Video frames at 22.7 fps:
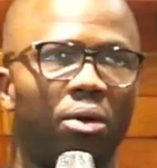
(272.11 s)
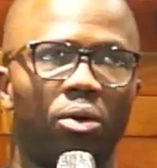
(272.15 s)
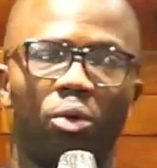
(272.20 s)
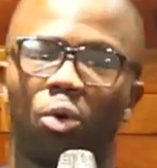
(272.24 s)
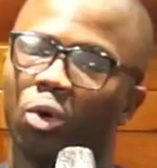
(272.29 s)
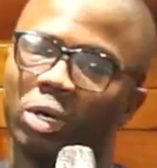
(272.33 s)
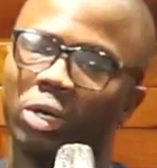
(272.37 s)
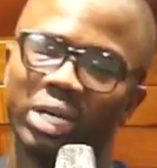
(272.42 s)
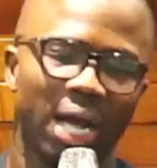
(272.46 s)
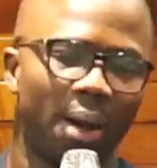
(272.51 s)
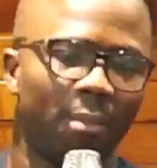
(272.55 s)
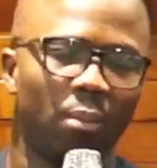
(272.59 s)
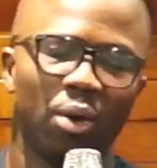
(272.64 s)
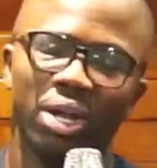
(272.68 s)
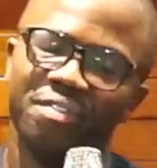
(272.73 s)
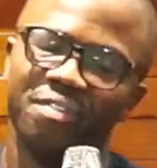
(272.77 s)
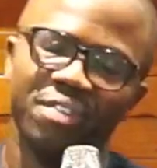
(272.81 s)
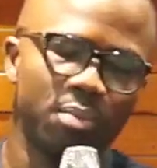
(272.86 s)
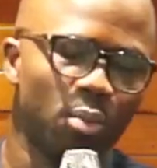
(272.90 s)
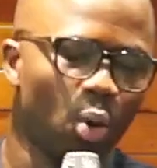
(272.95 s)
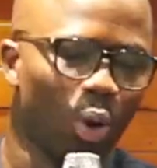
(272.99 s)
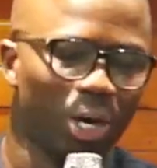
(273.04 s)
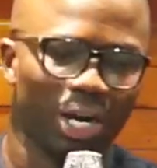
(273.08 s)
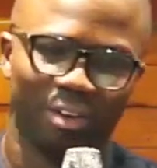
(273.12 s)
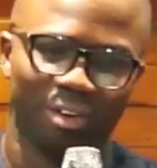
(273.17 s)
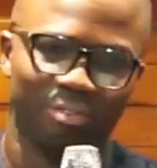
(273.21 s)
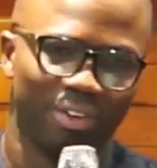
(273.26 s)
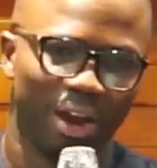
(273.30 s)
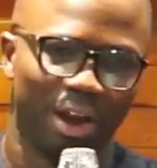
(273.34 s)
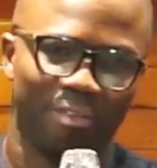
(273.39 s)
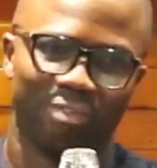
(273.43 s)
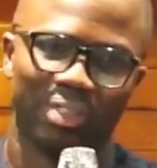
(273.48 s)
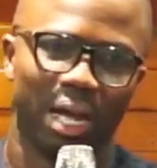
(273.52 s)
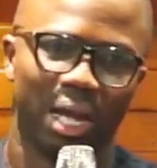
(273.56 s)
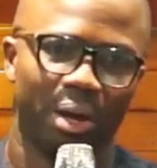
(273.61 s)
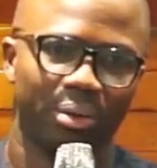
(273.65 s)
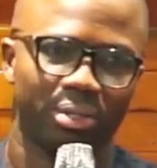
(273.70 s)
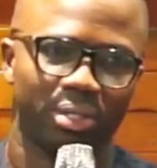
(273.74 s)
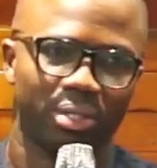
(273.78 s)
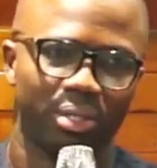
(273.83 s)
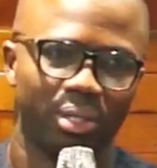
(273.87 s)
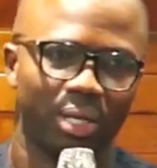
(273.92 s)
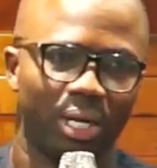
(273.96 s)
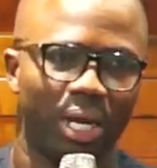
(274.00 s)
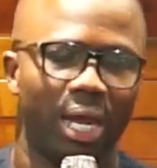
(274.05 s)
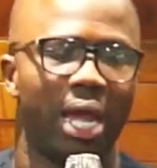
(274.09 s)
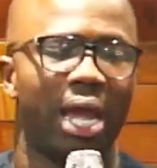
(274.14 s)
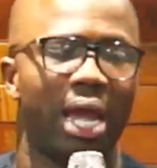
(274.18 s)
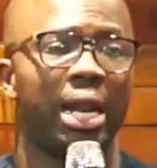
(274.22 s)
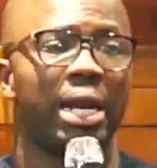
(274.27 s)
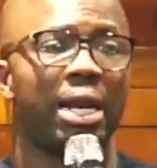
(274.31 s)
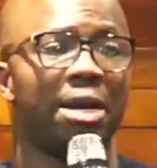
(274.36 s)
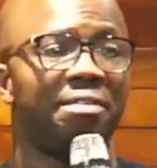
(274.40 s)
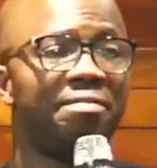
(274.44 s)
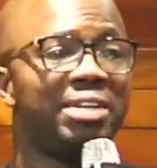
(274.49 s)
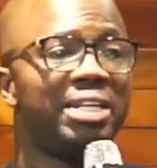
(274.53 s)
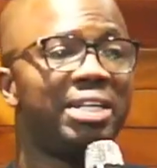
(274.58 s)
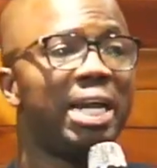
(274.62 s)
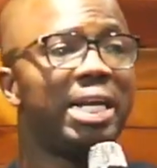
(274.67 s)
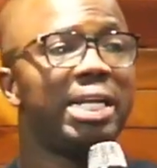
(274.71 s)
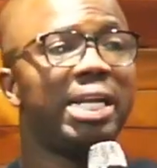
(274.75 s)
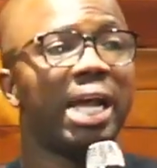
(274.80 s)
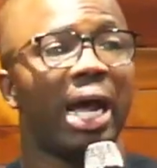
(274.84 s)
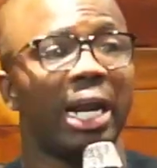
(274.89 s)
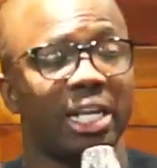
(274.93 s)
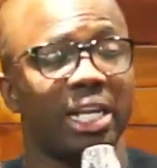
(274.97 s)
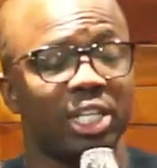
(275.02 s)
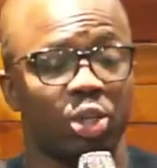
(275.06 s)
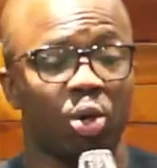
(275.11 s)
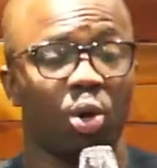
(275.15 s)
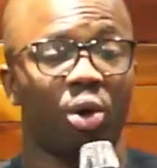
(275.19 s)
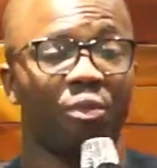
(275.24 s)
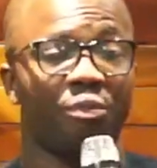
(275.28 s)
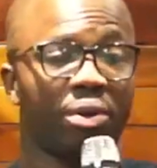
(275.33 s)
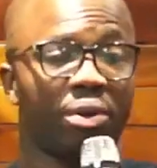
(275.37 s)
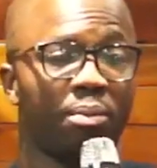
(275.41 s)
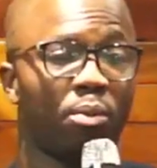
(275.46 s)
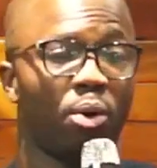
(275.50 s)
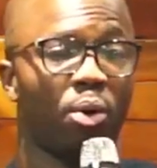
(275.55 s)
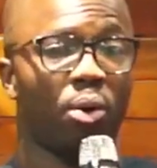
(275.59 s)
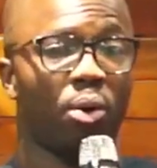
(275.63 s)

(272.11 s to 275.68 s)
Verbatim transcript: there are even more than 5,000. And every day they are discovering more.